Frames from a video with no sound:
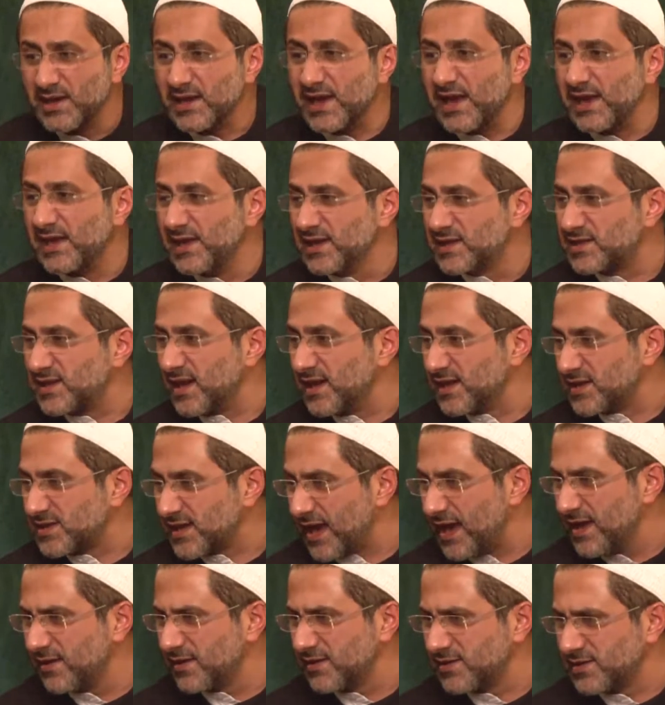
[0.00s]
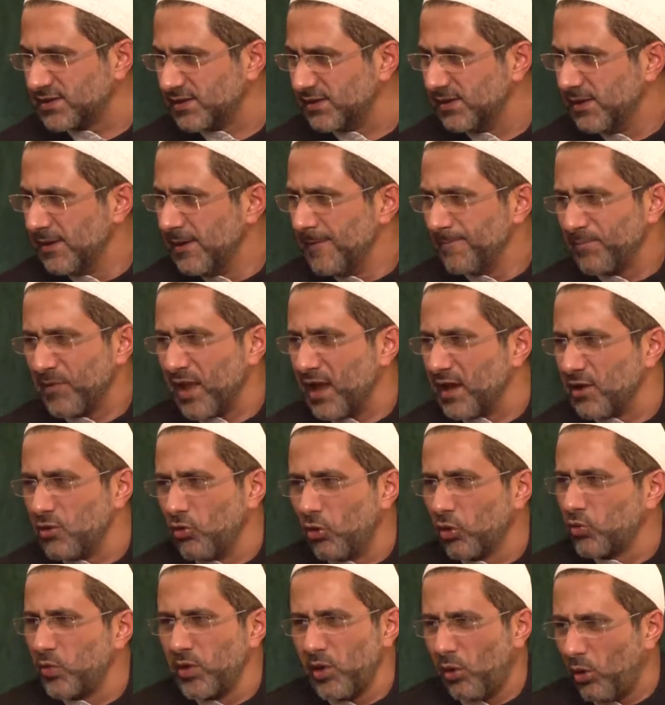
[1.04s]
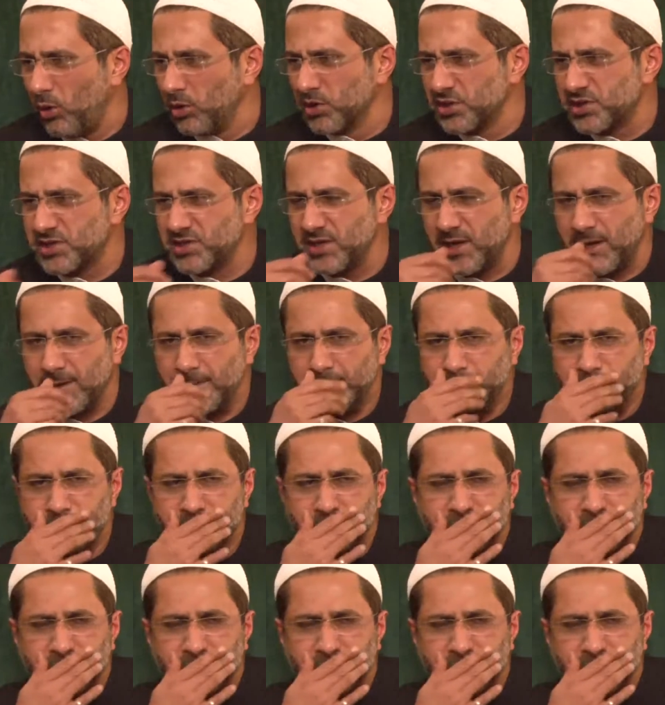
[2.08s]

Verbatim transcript: in its entirety. And don't we all say